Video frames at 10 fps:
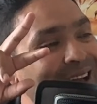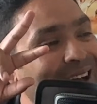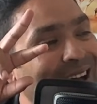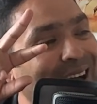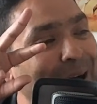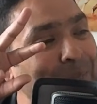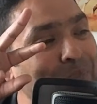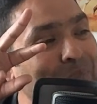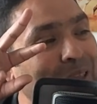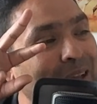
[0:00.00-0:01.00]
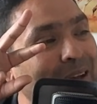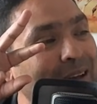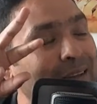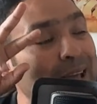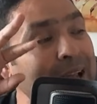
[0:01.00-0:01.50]
Uh,
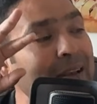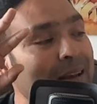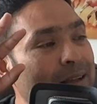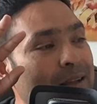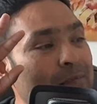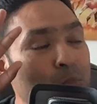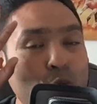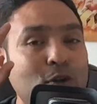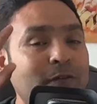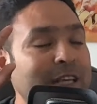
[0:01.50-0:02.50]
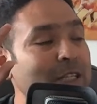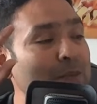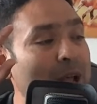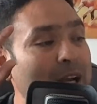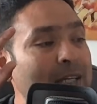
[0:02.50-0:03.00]
then both of these
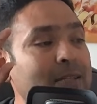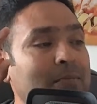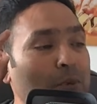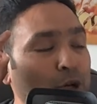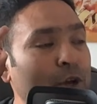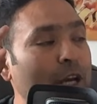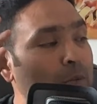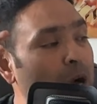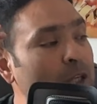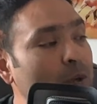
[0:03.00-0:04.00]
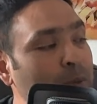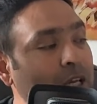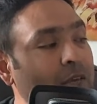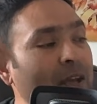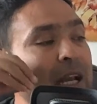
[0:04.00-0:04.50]
planets, Mercury and Mars, will be
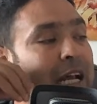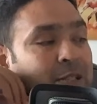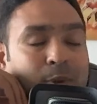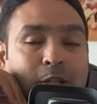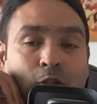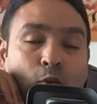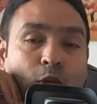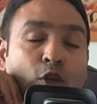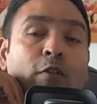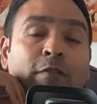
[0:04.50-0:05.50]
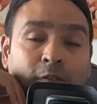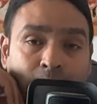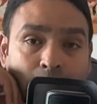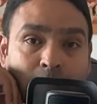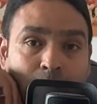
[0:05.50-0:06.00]
giving an aspect towards your fifth
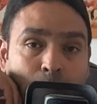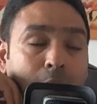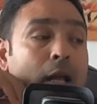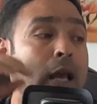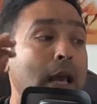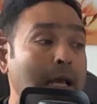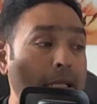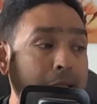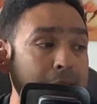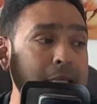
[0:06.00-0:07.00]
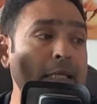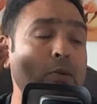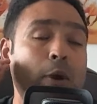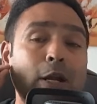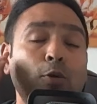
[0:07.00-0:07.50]
house as well. This is
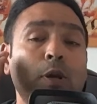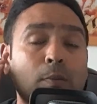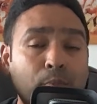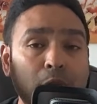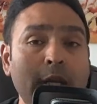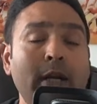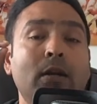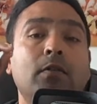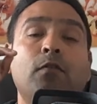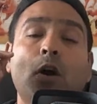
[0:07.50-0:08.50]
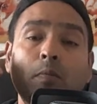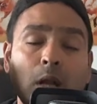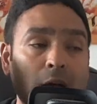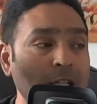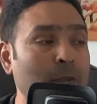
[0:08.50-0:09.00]
going to be a period from
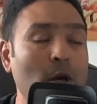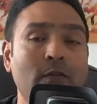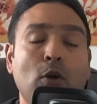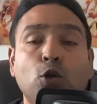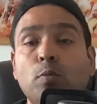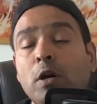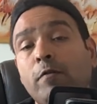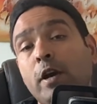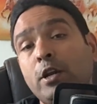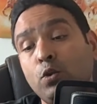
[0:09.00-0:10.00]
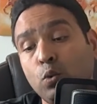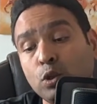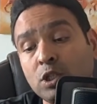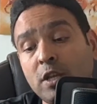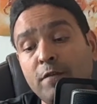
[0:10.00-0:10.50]
last part of October where you
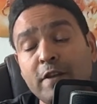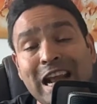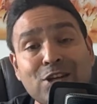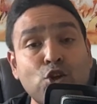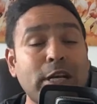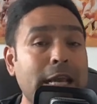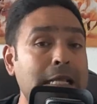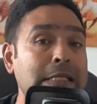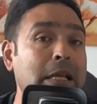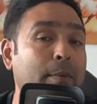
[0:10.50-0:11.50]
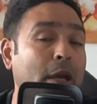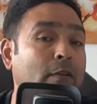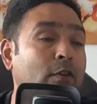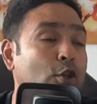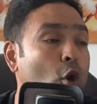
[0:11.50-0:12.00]
could see financial gains coming
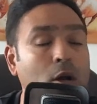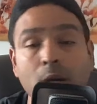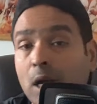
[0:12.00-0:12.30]
in with your